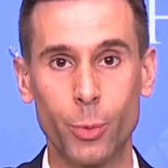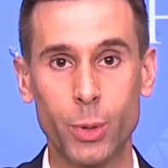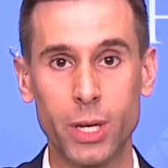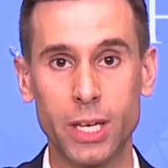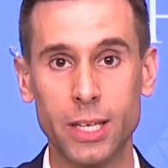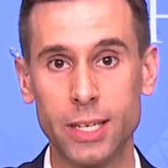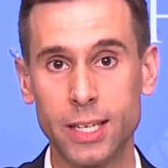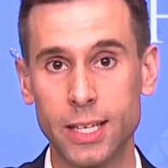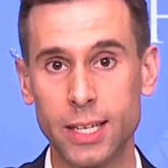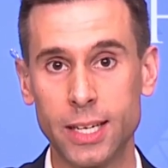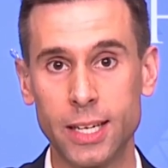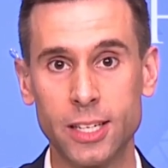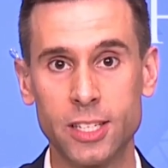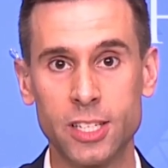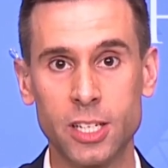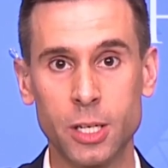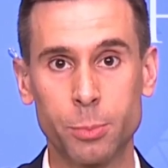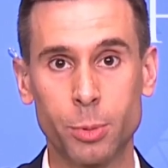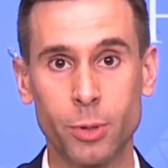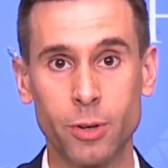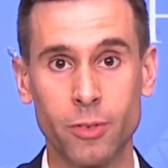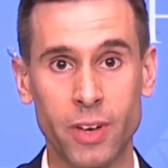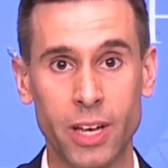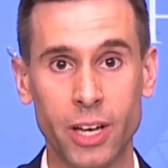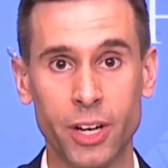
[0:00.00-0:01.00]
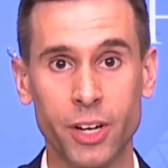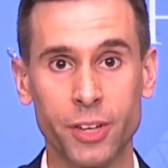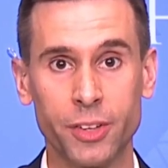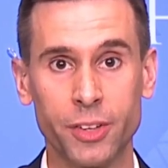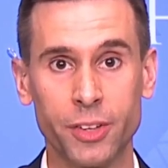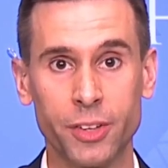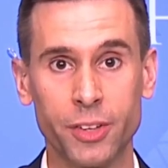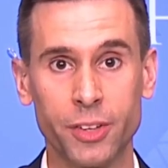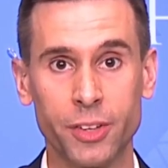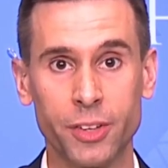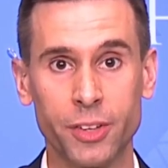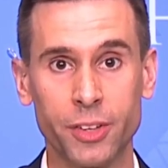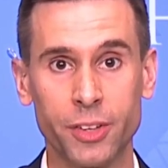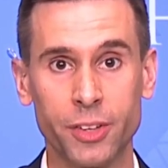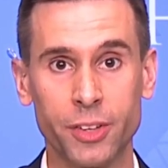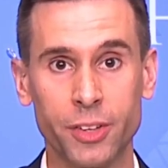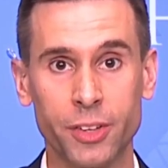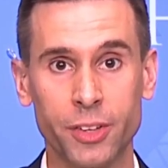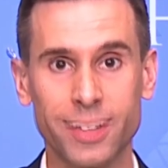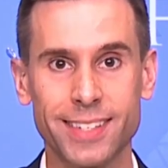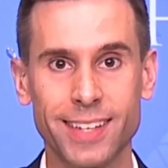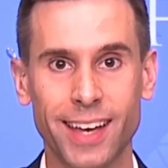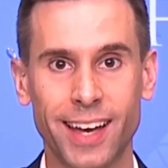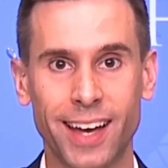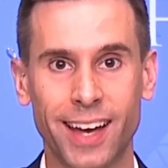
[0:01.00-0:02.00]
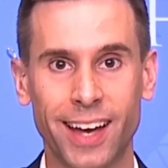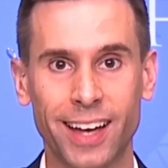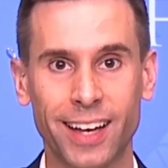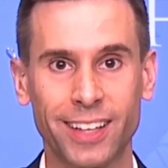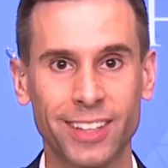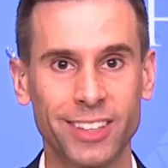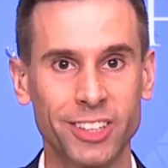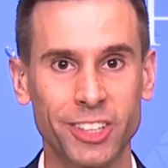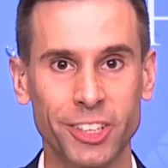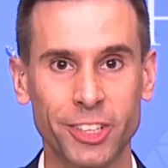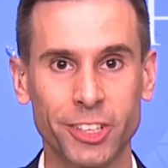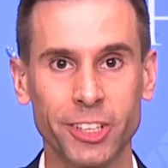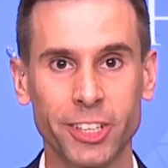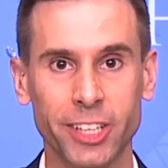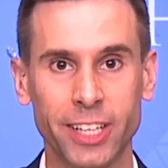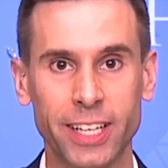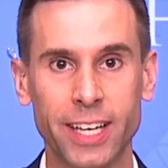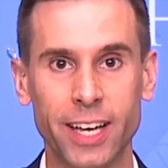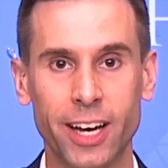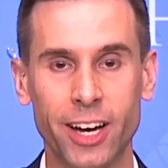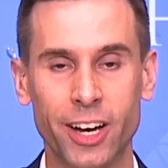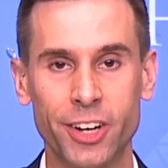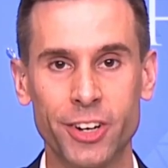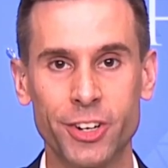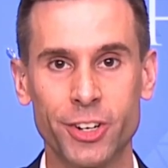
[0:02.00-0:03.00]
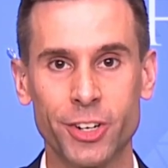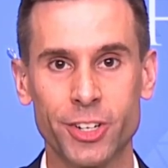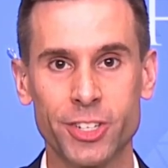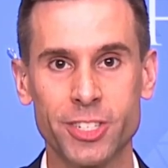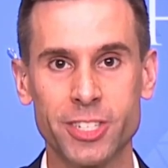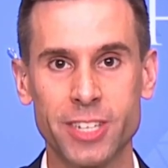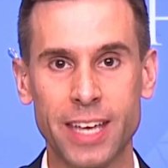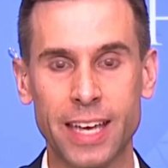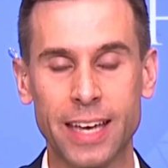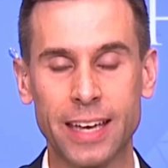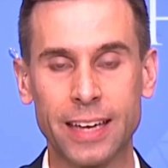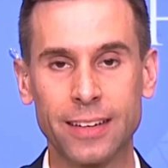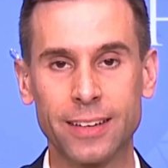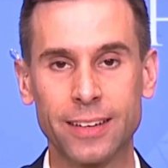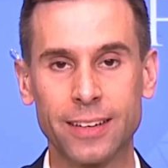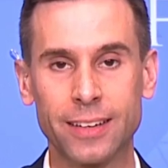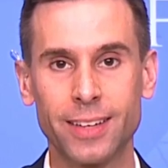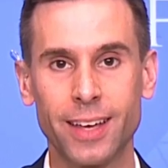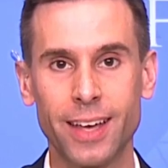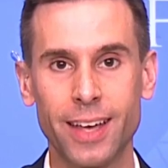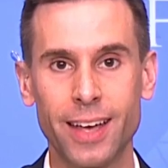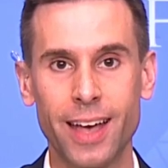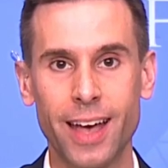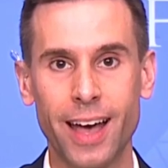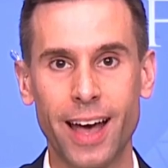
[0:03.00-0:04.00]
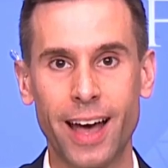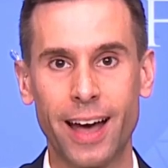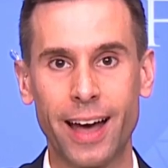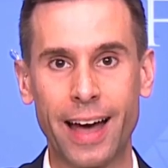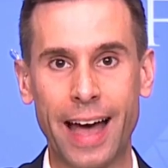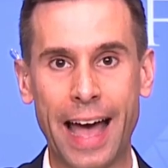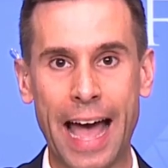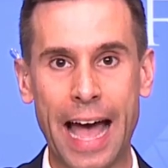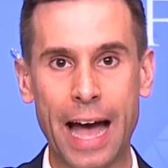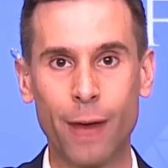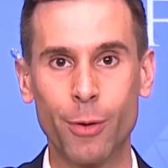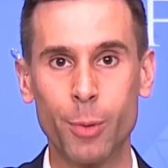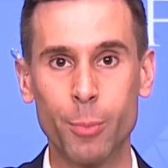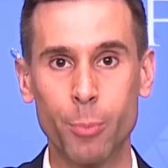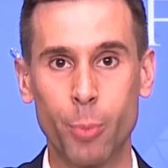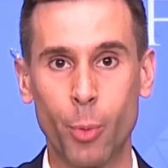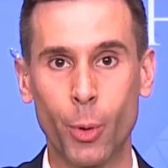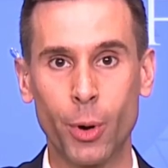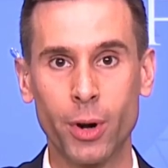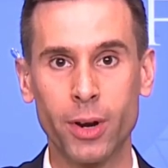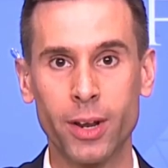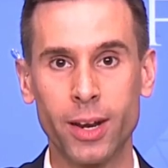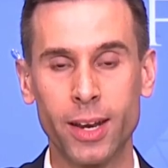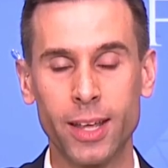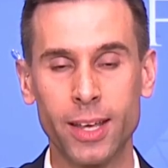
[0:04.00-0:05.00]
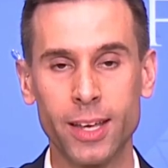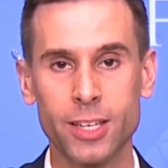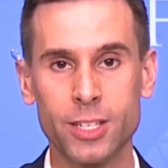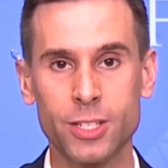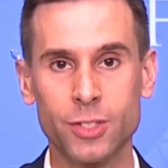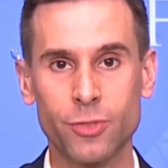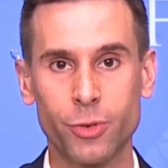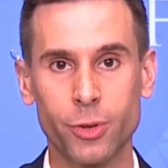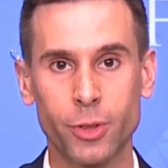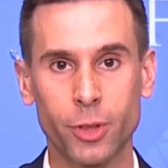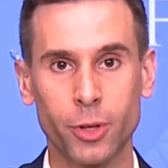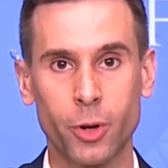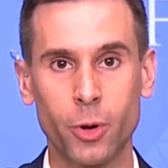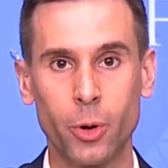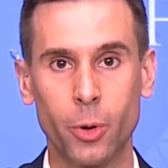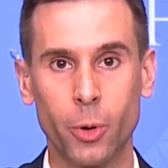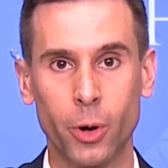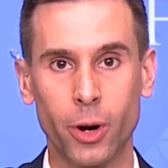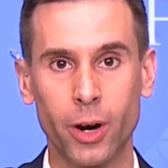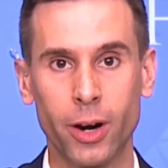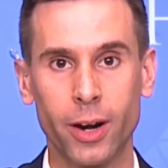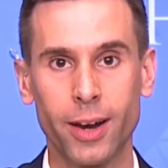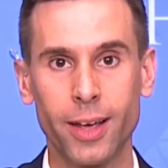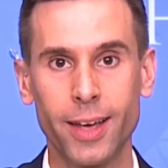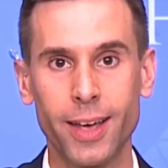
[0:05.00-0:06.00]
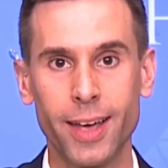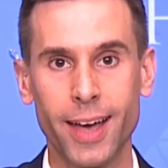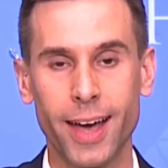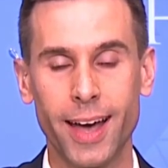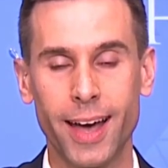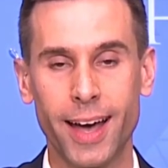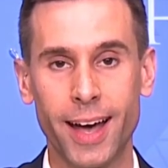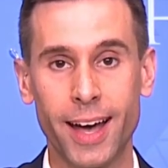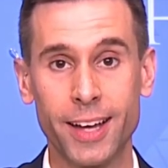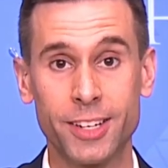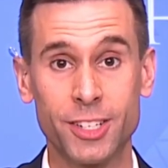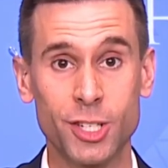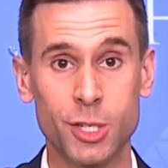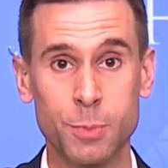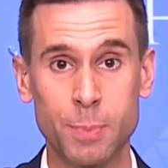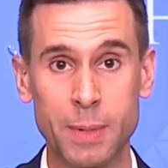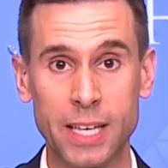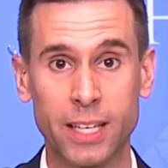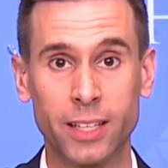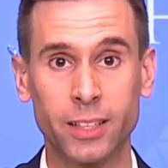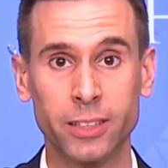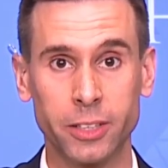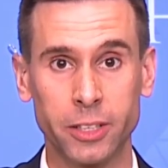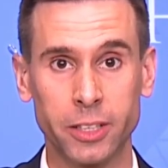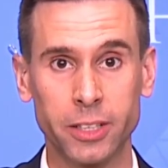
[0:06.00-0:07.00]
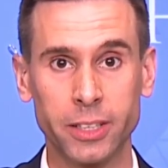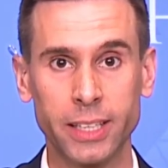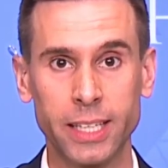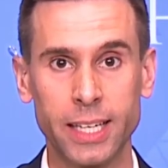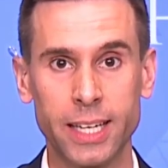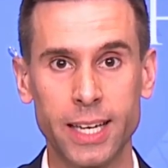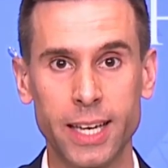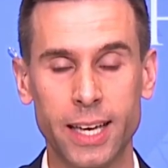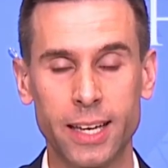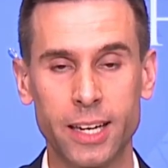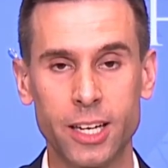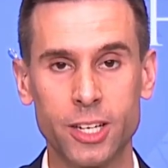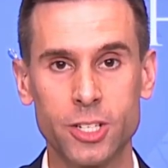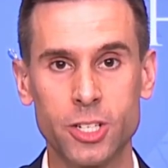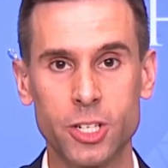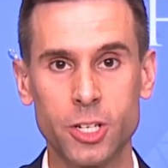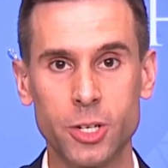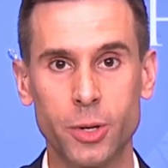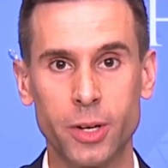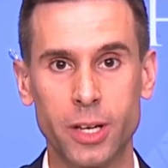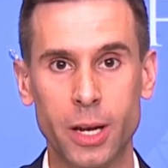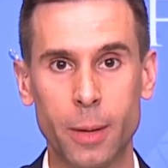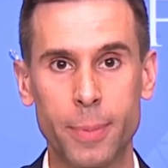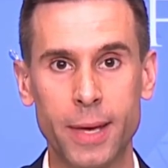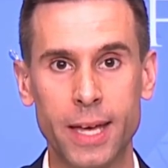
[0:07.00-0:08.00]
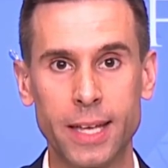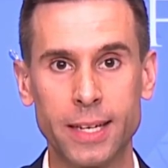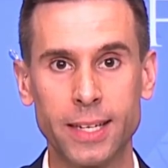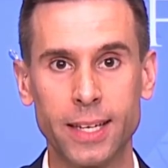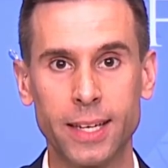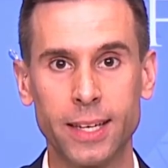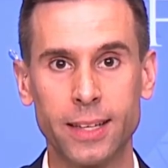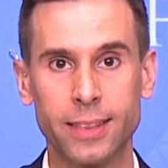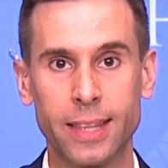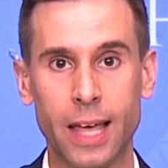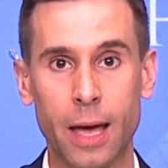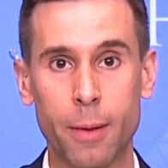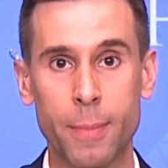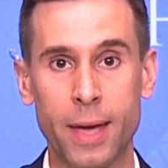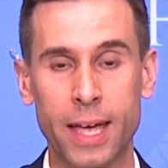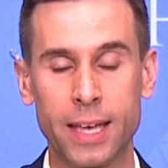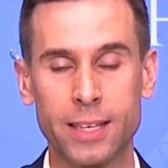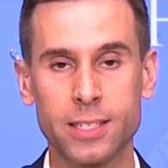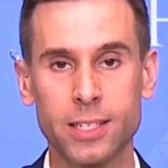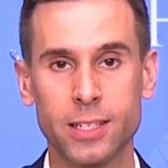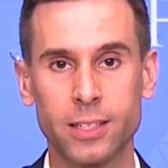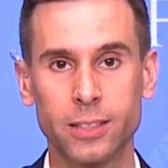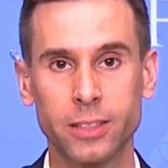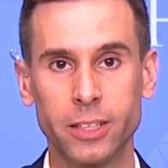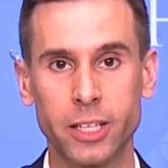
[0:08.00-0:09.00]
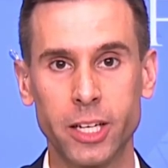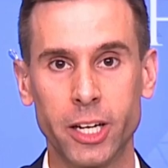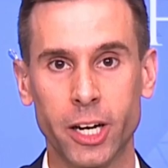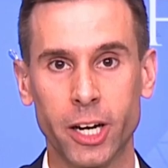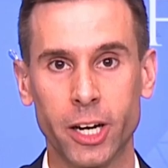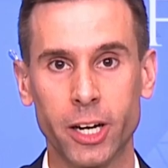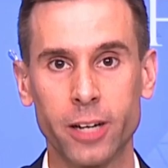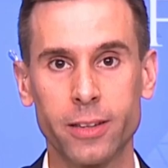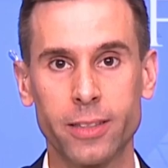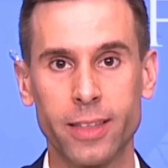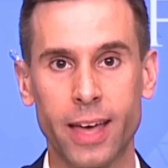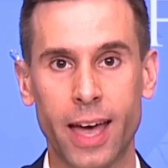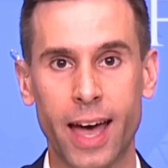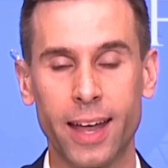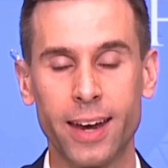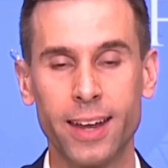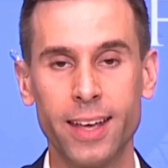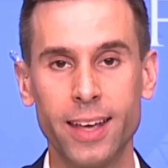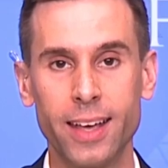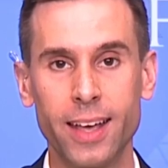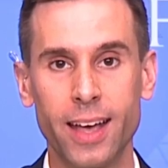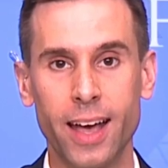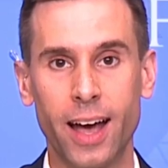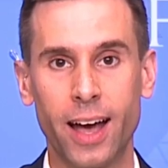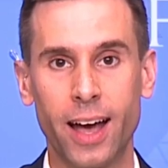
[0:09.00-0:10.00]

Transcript: we need to prevail in this case clearly understand how important it is for the court to speak clearly and issue an opinion that makes clear that